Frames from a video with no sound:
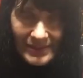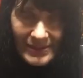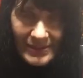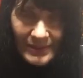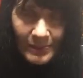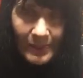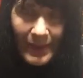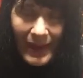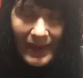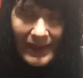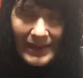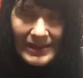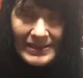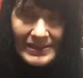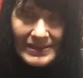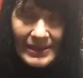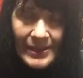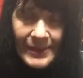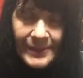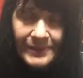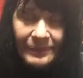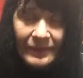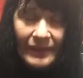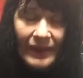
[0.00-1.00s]
space,
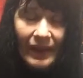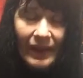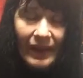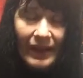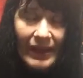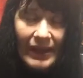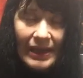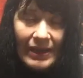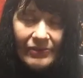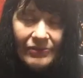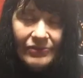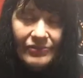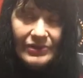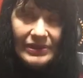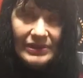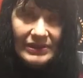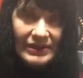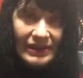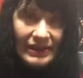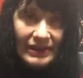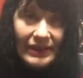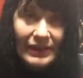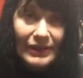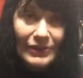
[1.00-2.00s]

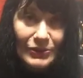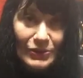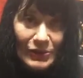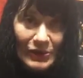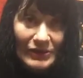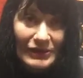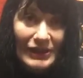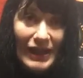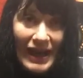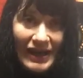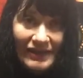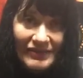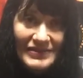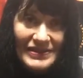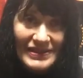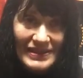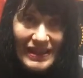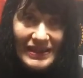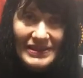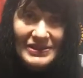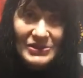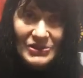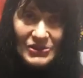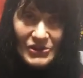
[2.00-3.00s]
everything in your life
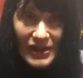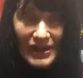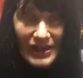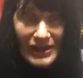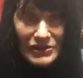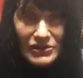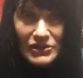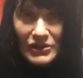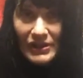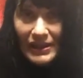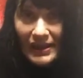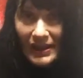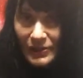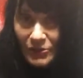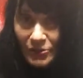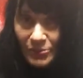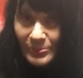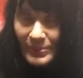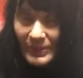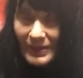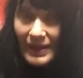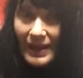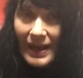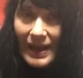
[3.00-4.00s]
starts changing, and you
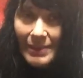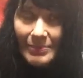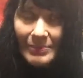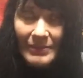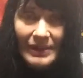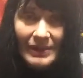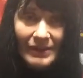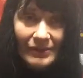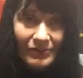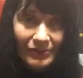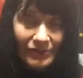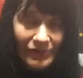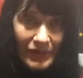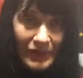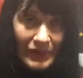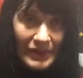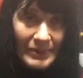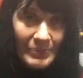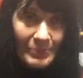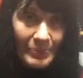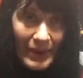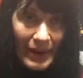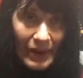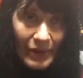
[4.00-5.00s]
become a
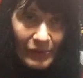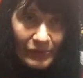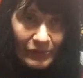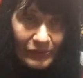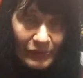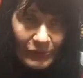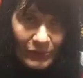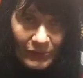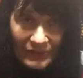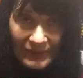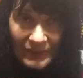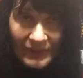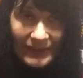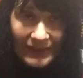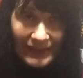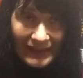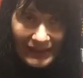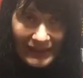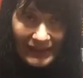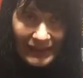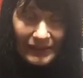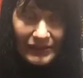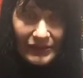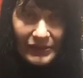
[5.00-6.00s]
very powerful
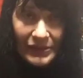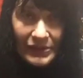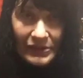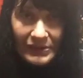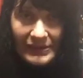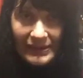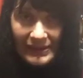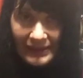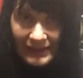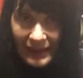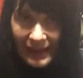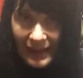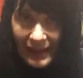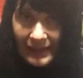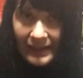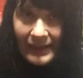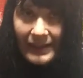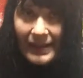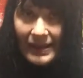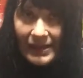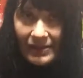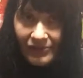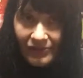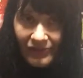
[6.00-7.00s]
healer that can
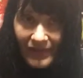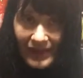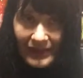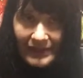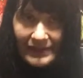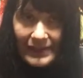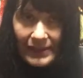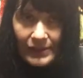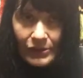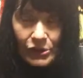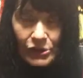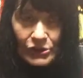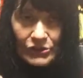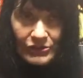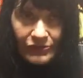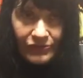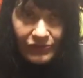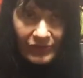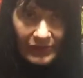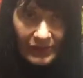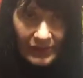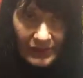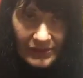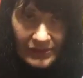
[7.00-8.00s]
affect the energy
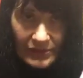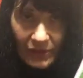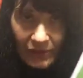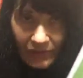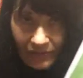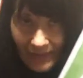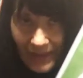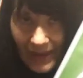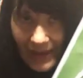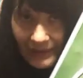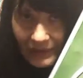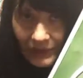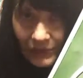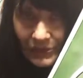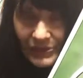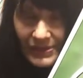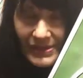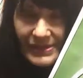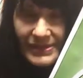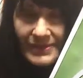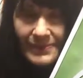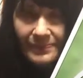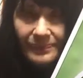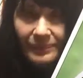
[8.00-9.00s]
fields of
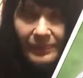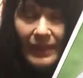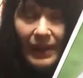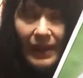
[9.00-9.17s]
others.